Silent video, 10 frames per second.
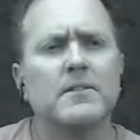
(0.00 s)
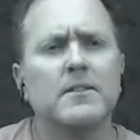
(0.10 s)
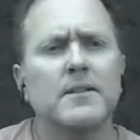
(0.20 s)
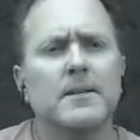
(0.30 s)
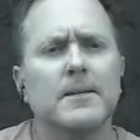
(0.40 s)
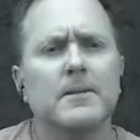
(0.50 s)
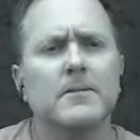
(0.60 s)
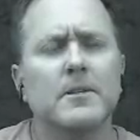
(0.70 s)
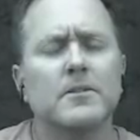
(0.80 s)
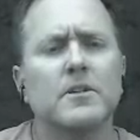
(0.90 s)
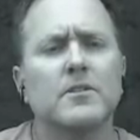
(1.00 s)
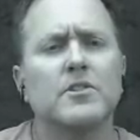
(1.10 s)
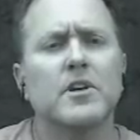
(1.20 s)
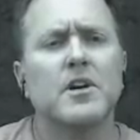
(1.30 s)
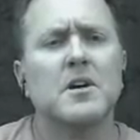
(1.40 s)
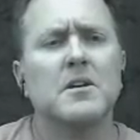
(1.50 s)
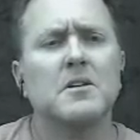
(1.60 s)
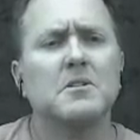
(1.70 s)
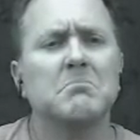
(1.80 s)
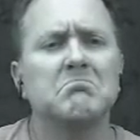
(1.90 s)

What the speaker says: see. Cha-cha-cha.